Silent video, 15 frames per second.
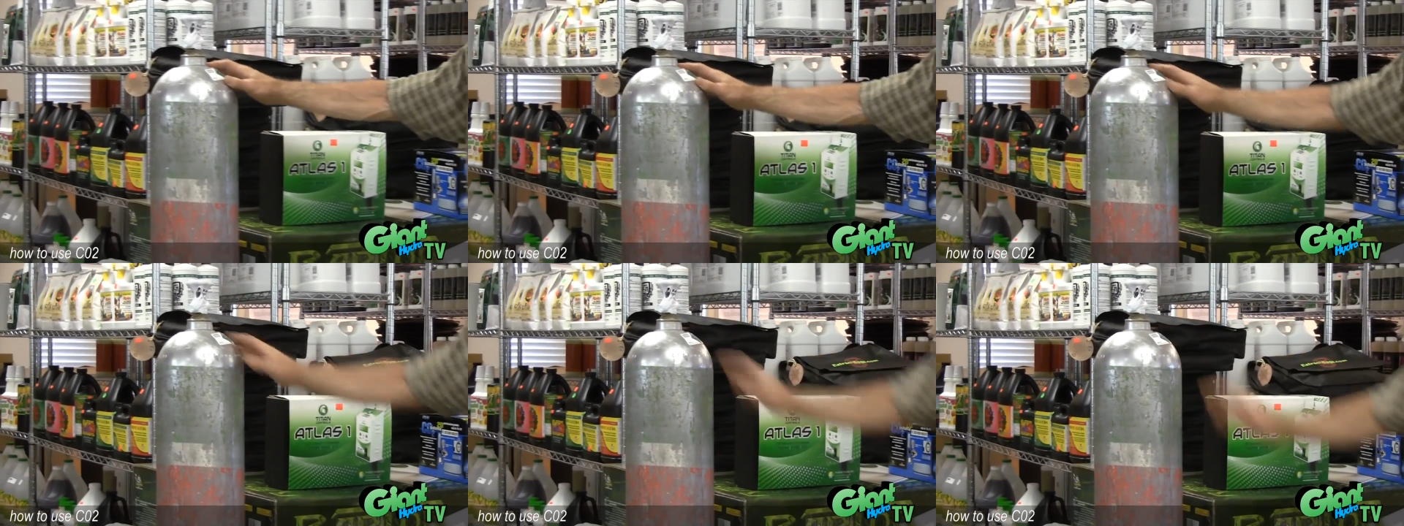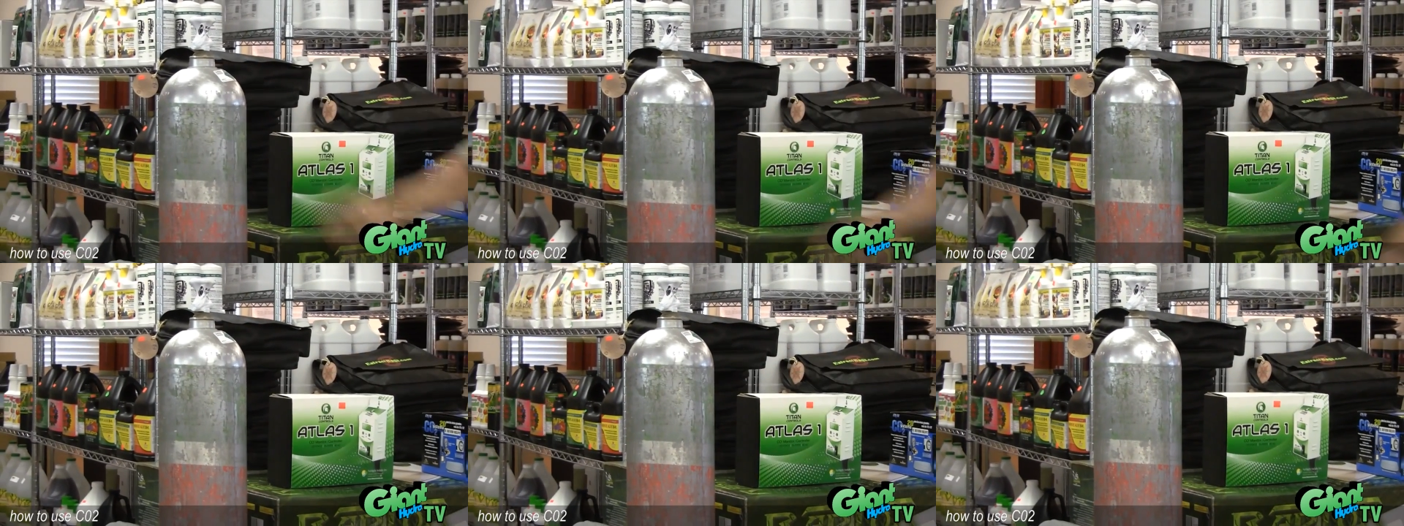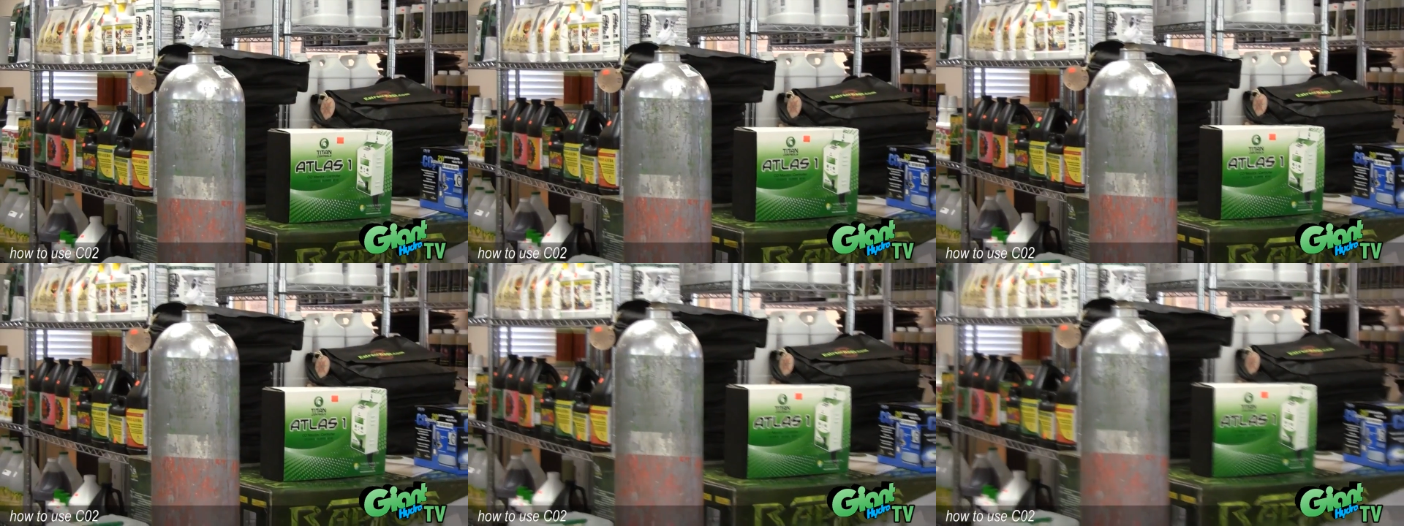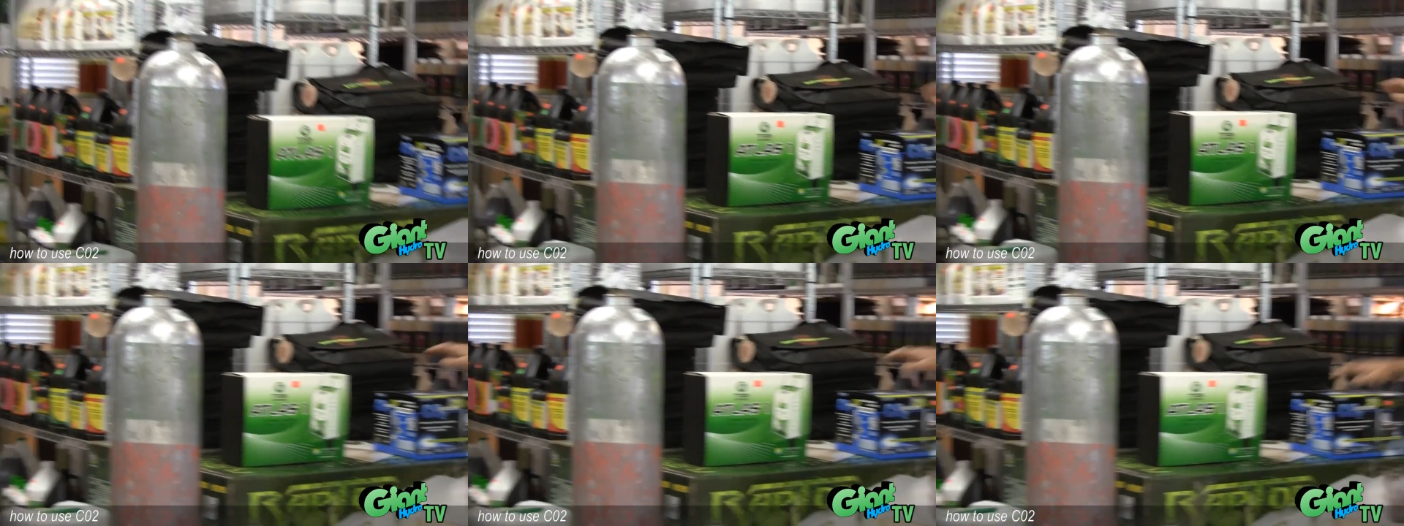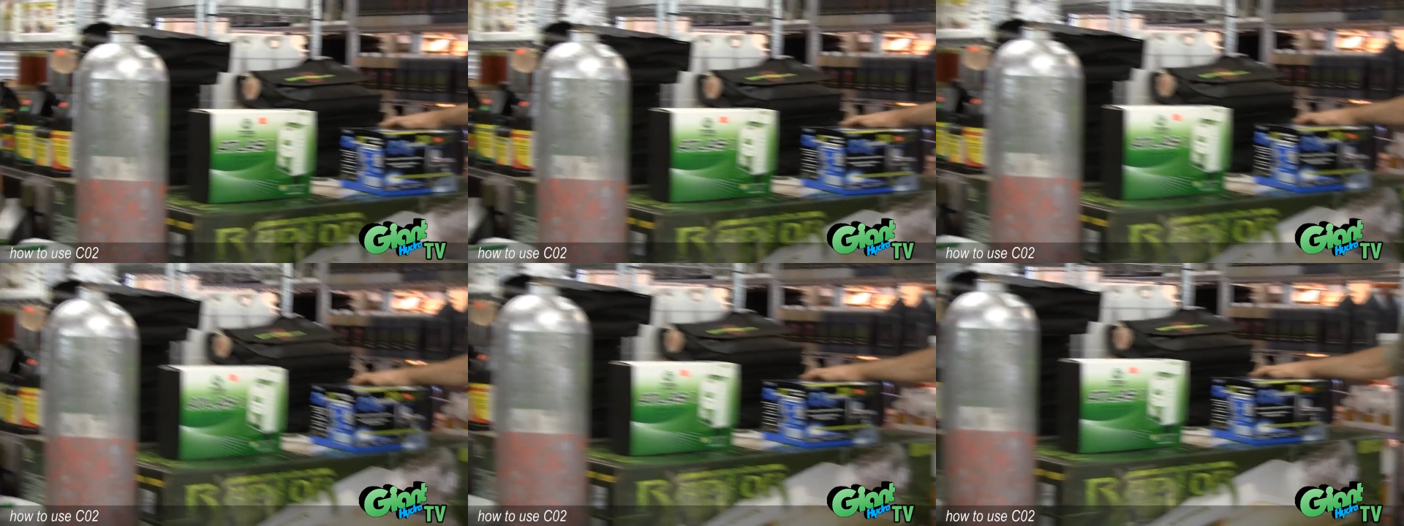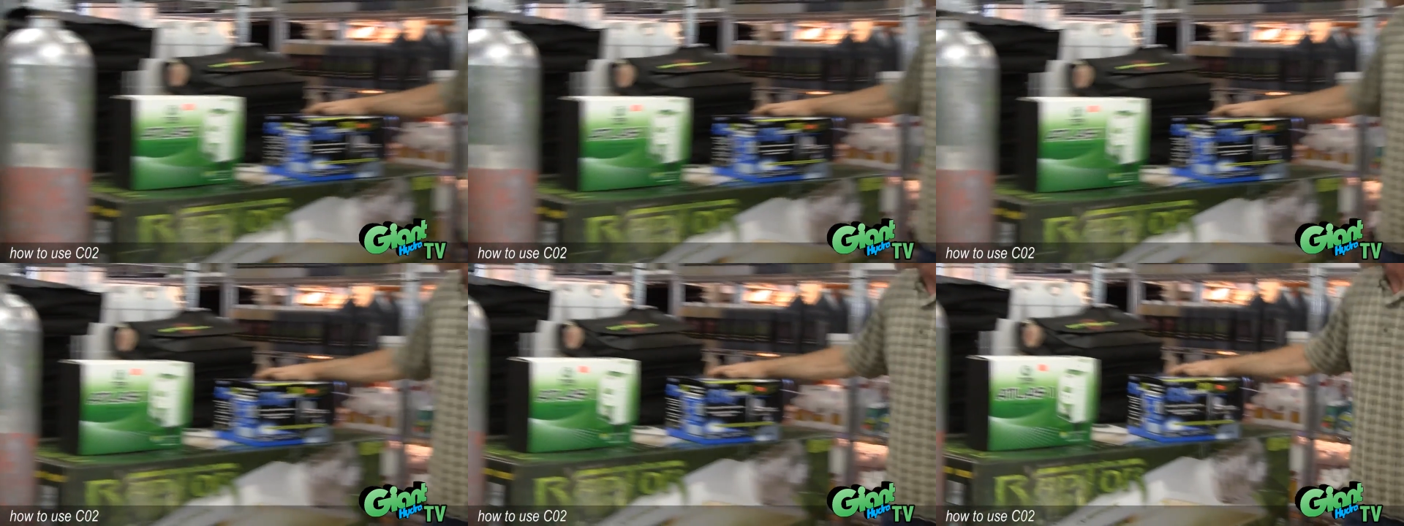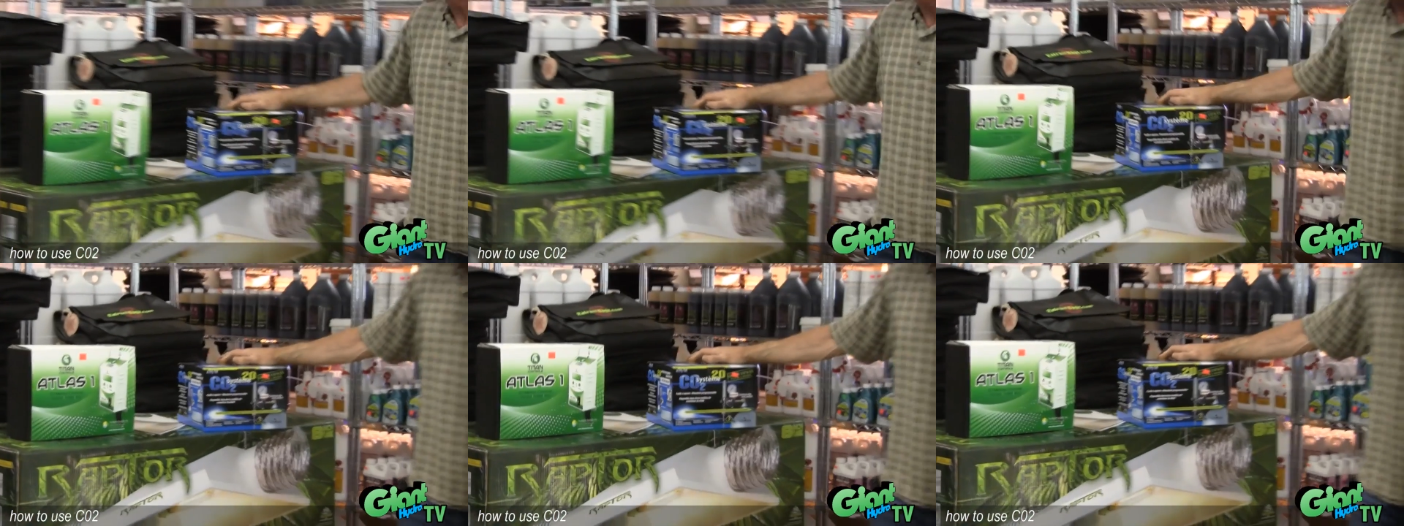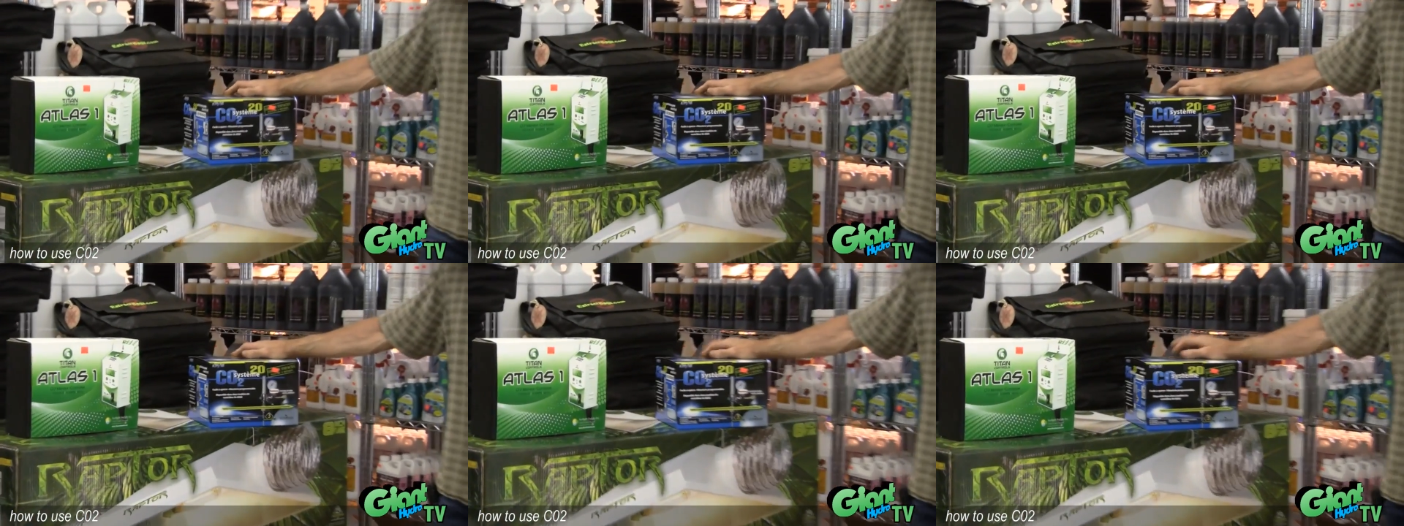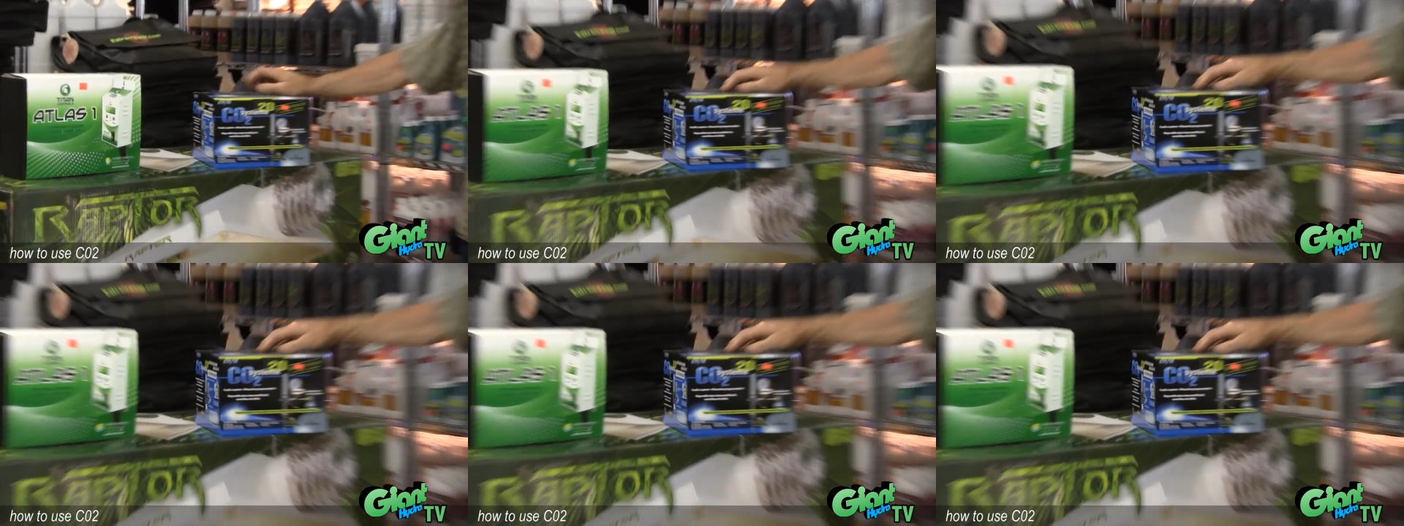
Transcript: [unreadable: no face in view]